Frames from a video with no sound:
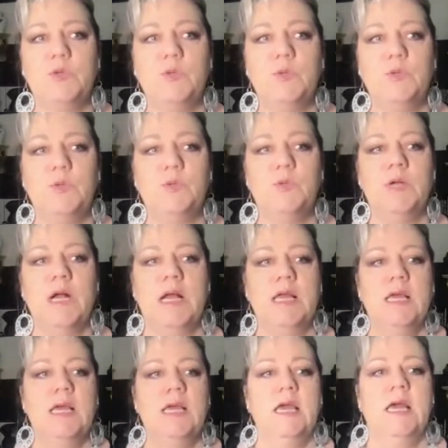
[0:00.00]
to
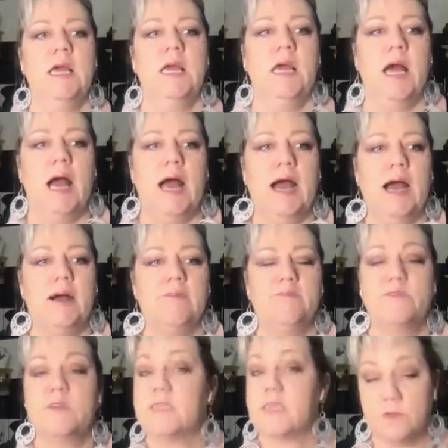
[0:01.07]
have,
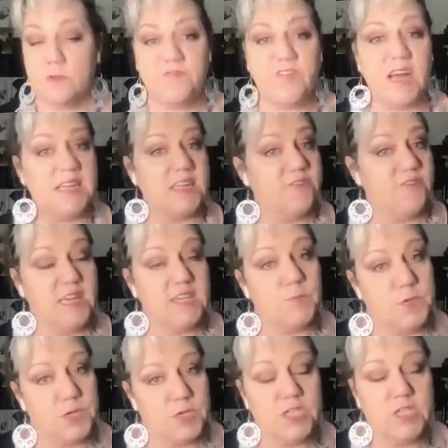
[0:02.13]
because I was finding
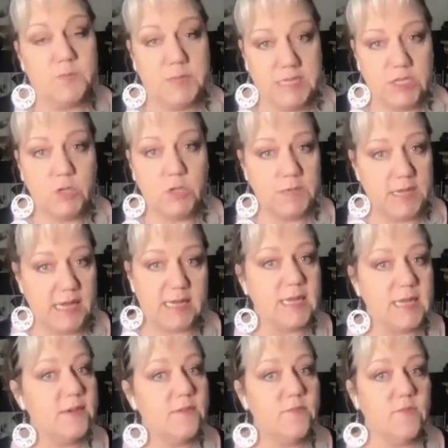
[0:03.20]
Facebook to be too
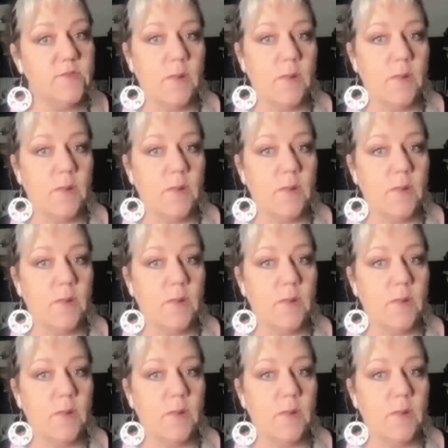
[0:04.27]
negative.